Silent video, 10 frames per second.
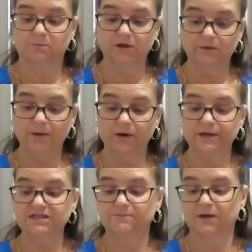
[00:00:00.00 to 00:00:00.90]

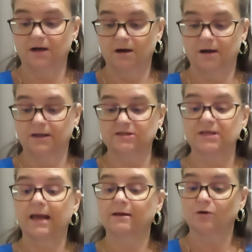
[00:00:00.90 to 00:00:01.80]
blueberries, pecans,
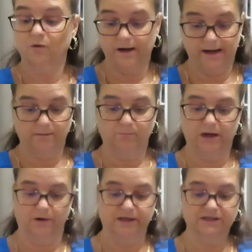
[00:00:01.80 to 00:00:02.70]
and
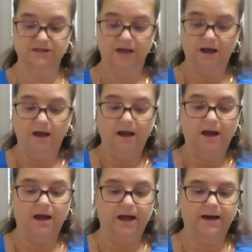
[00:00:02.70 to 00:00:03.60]
cranberries.
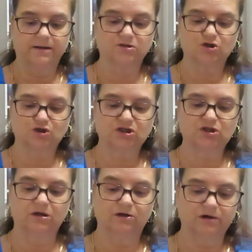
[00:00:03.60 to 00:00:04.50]
And it's just
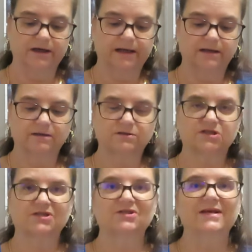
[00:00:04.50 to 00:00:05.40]
a good
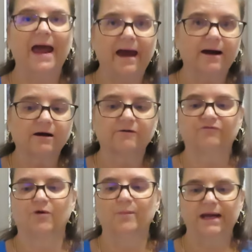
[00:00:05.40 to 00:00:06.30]
snack
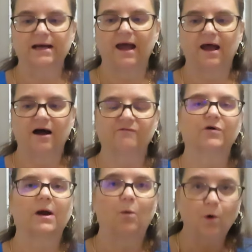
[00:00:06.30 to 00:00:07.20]
for me to have
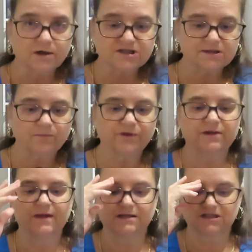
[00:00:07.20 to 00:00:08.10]
when I want
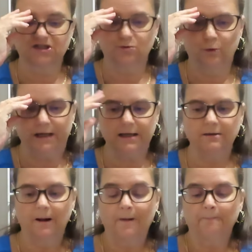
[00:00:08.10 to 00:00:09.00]
something that's sweet.
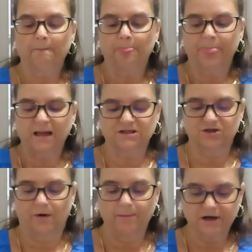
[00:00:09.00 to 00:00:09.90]

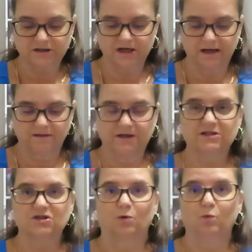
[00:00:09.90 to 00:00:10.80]
So I'm going to take
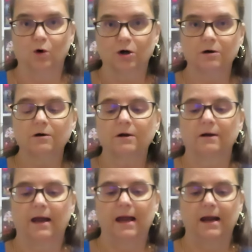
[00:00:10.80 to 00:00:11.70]
these to work
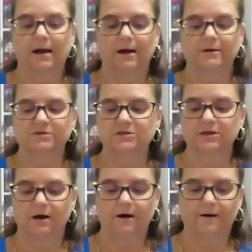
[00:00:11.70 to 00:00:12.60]
and
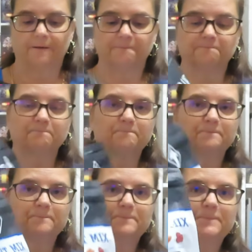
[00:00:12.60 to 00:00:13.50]
um,
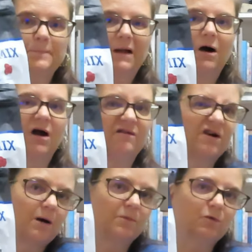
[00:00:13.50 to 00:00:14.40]
I'll have a
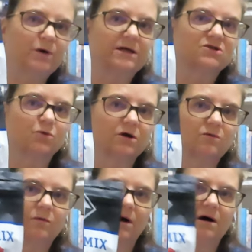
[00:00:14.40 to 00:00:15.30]
couple of weeks worth
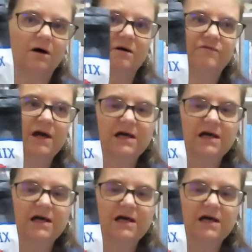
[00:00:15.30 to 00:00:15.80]
of